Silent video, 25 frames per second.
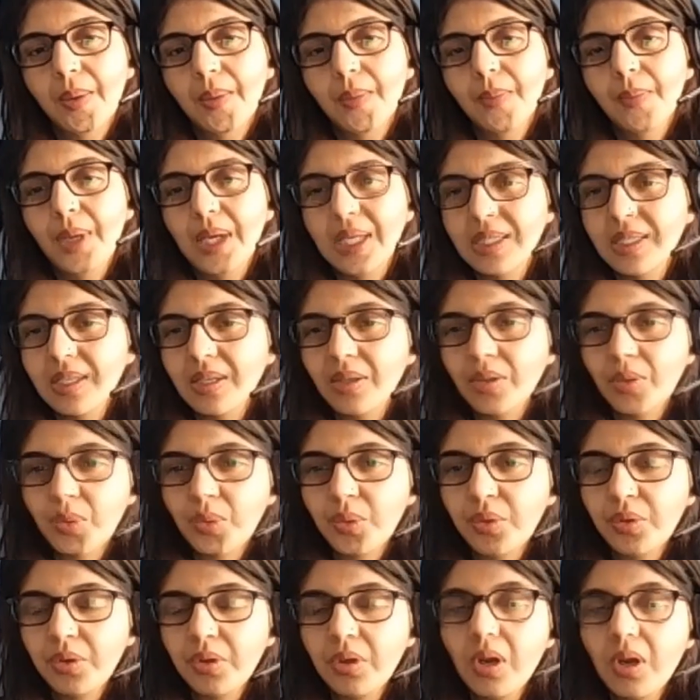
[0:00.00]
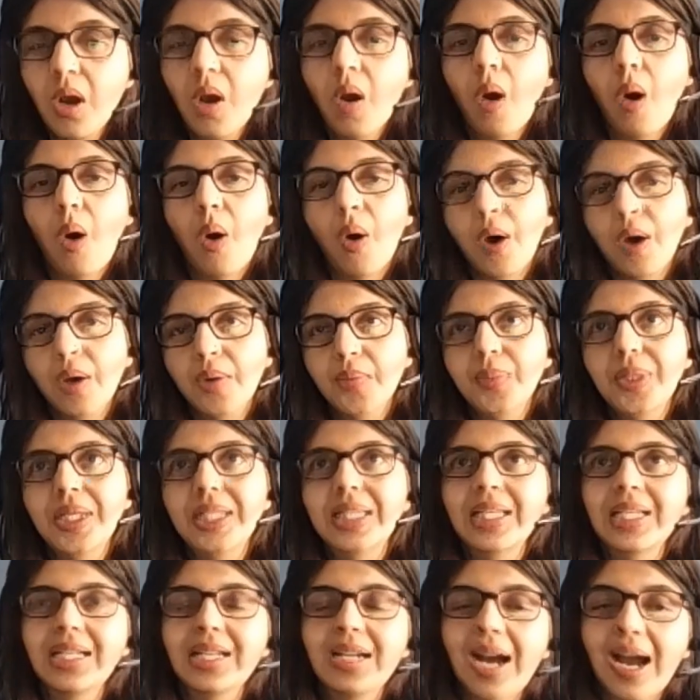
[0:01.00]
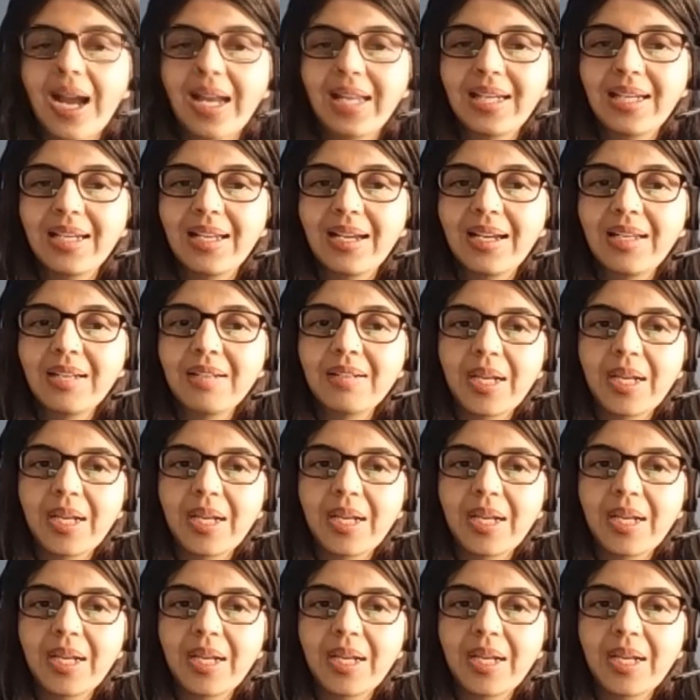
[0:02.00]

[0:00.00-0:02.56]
basic rule or basic guideline